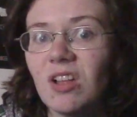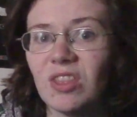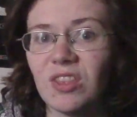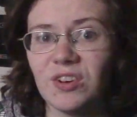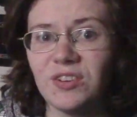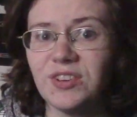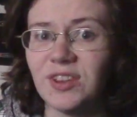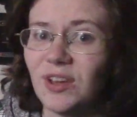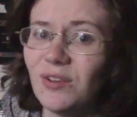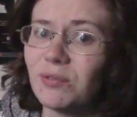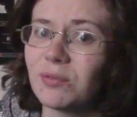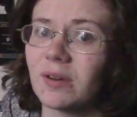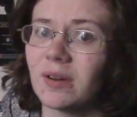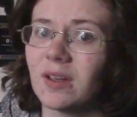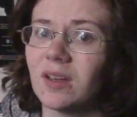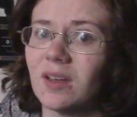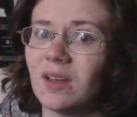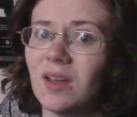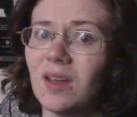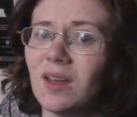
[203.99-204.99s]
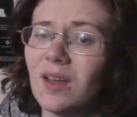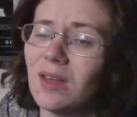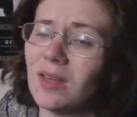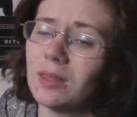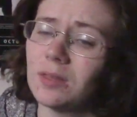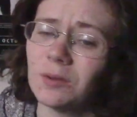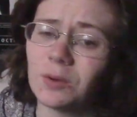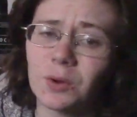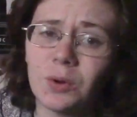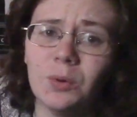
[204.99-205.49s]
They're different
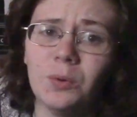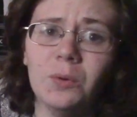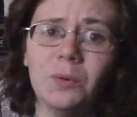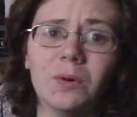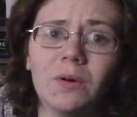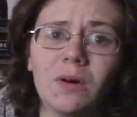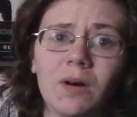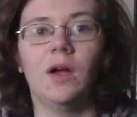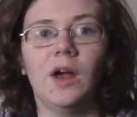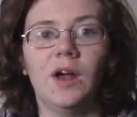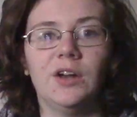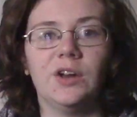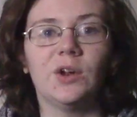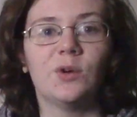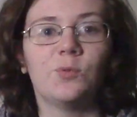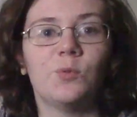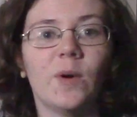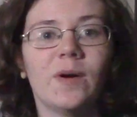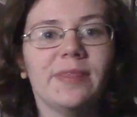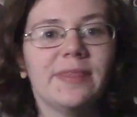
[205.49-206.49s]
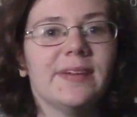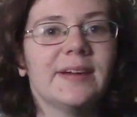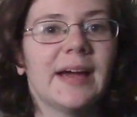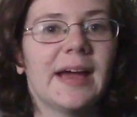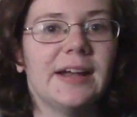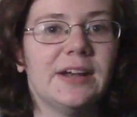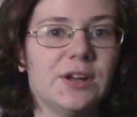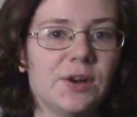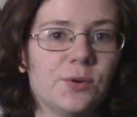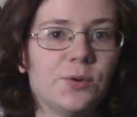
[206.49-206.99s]
and they're cool. And you know, one thing
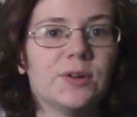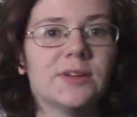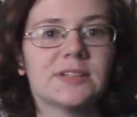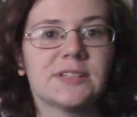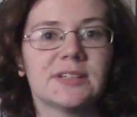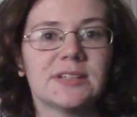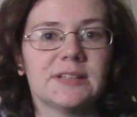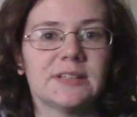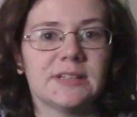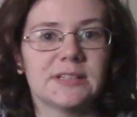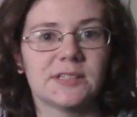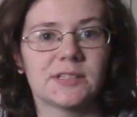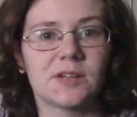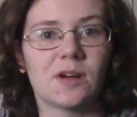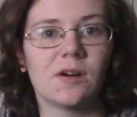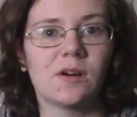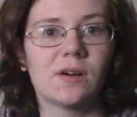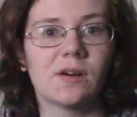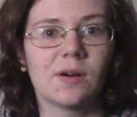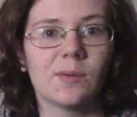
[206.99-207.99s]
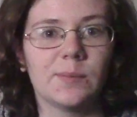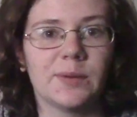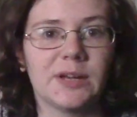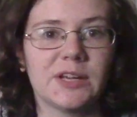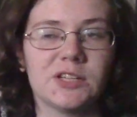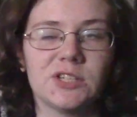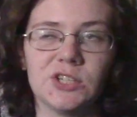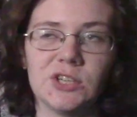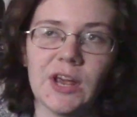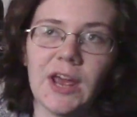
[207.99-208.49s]
I noticed in this song,
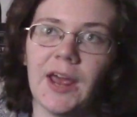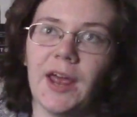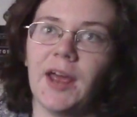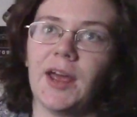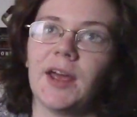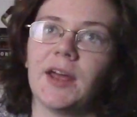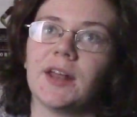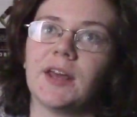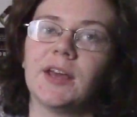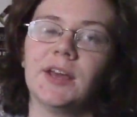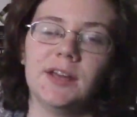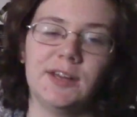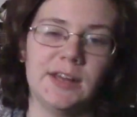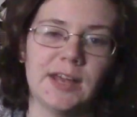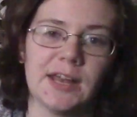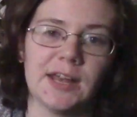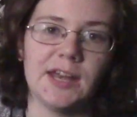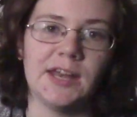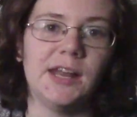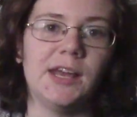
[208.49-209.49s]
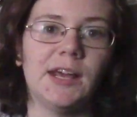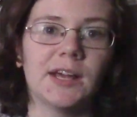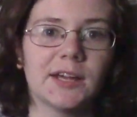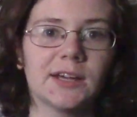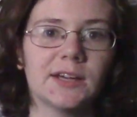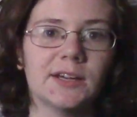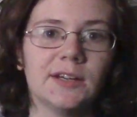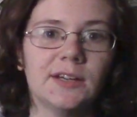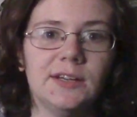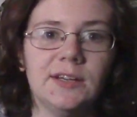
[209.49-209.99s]
because you had
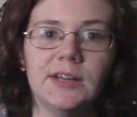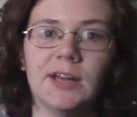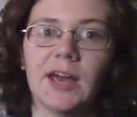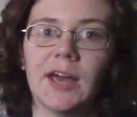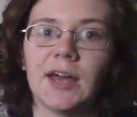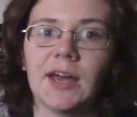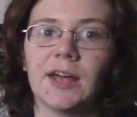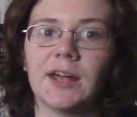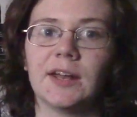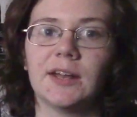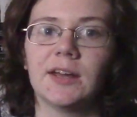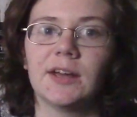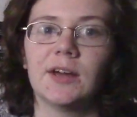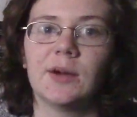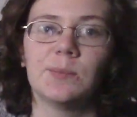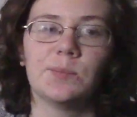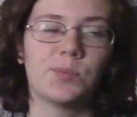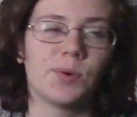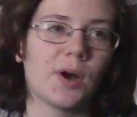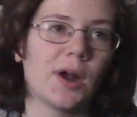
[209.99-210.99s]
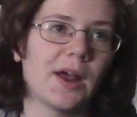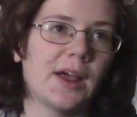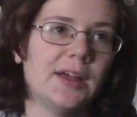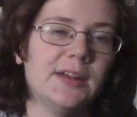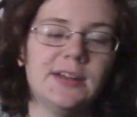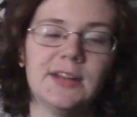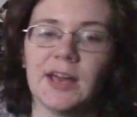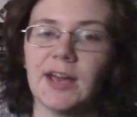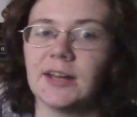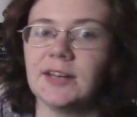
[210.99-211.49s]
Nick, you had
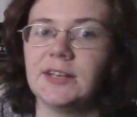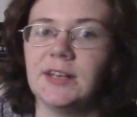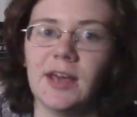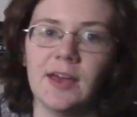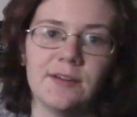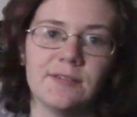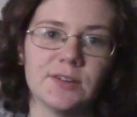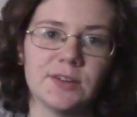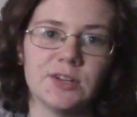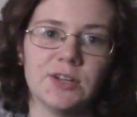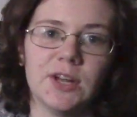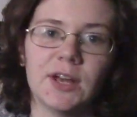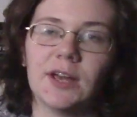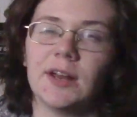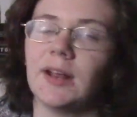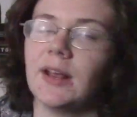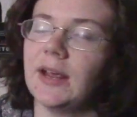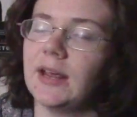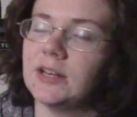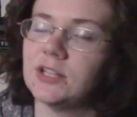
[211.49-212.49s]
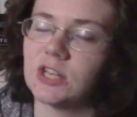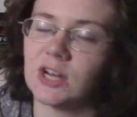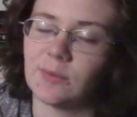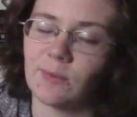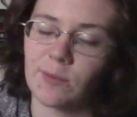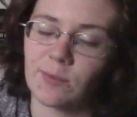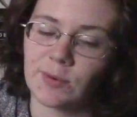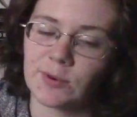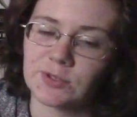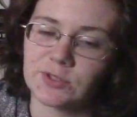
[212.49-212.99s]
Brian, you had Kevin, you had AJ,
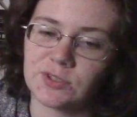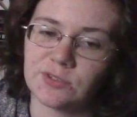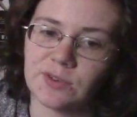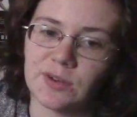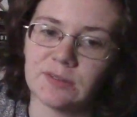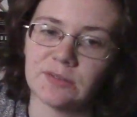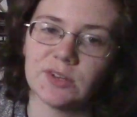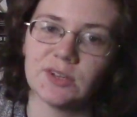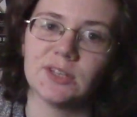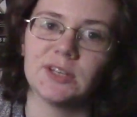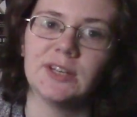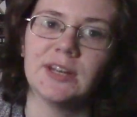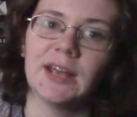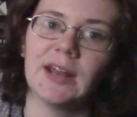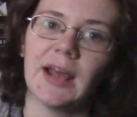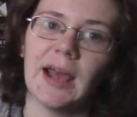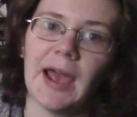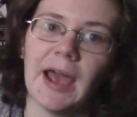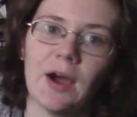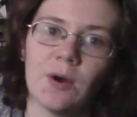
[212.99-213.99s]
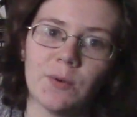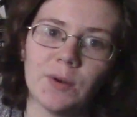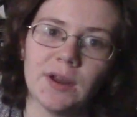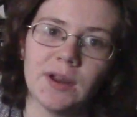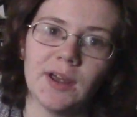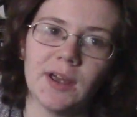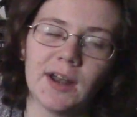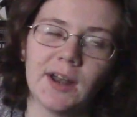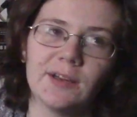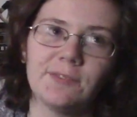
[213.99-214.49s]
my personal favorite, and then you had
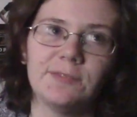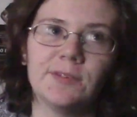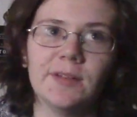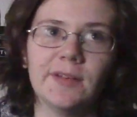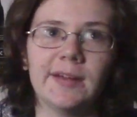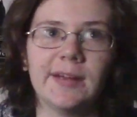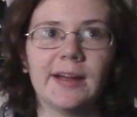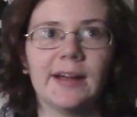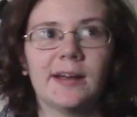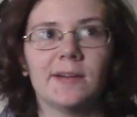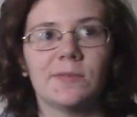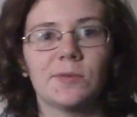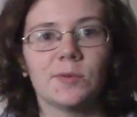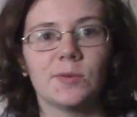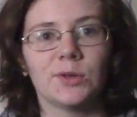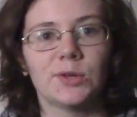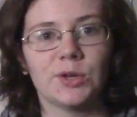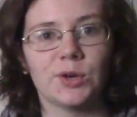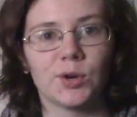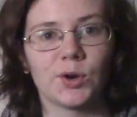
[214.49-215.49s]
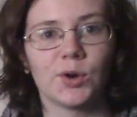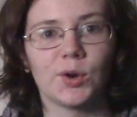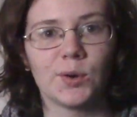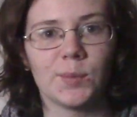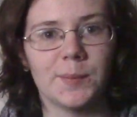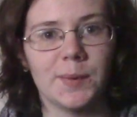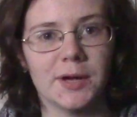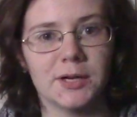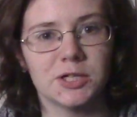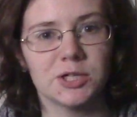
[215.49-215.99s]
Howie. And I feel like I never really heard
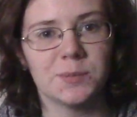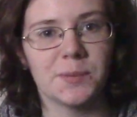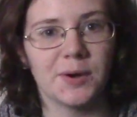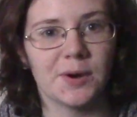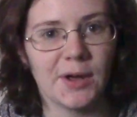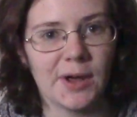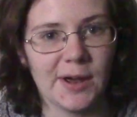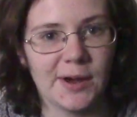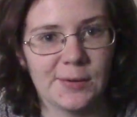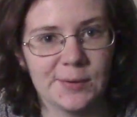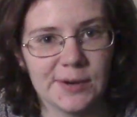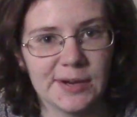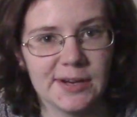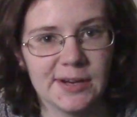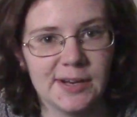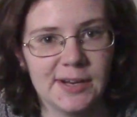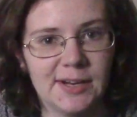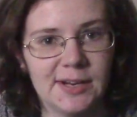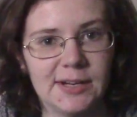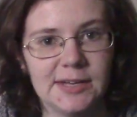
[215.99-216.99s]
much about Howie.